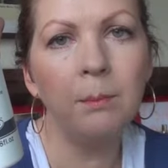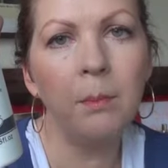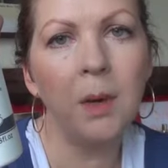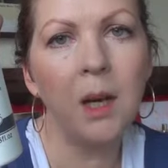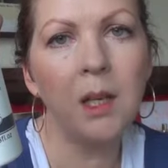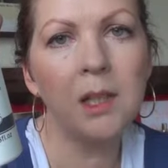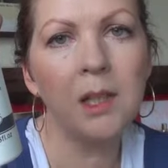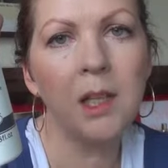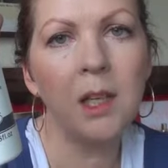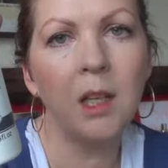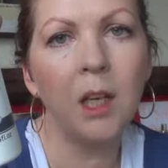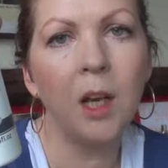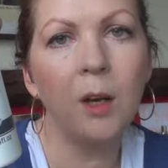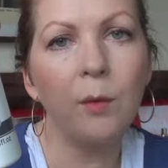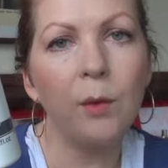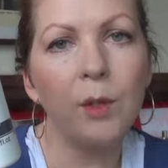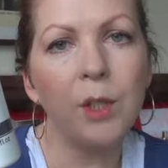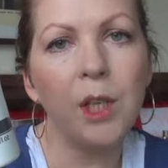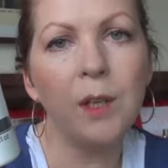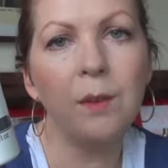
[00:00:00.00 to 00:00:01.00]
my skincare
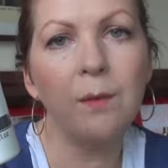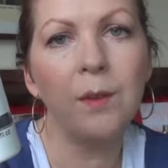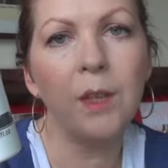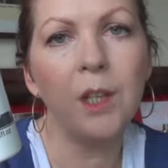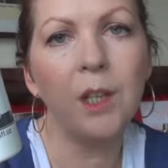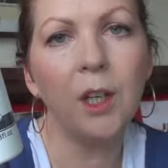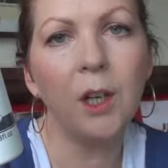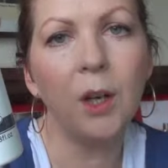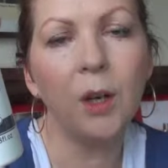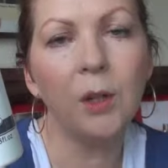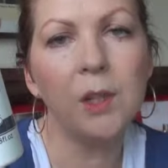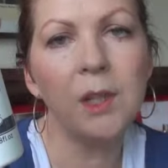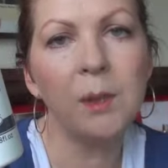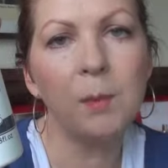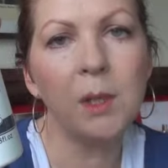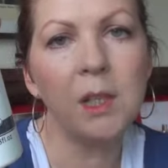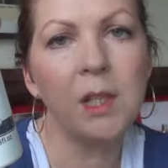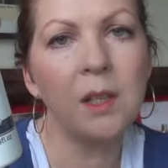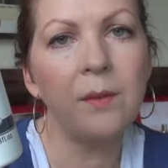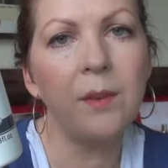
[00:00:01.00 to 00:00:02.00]
routine video
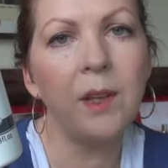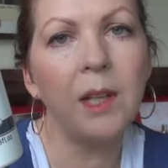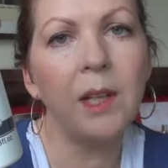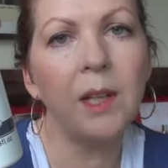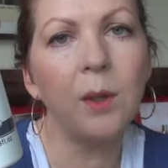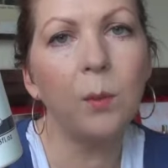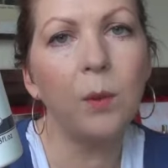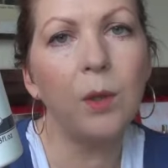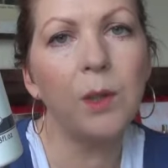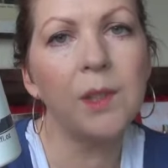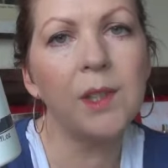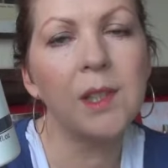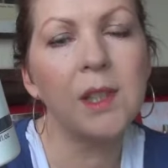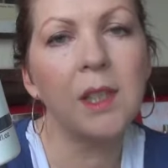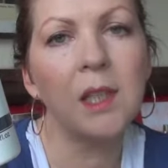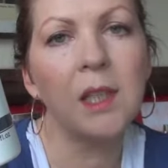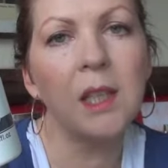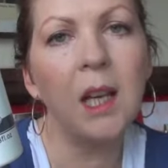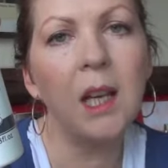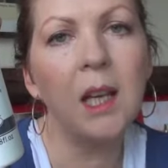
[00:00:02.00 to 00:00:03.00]
specifically was
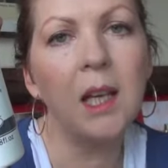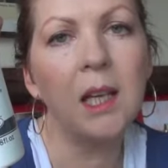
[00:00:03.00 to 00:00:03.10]
that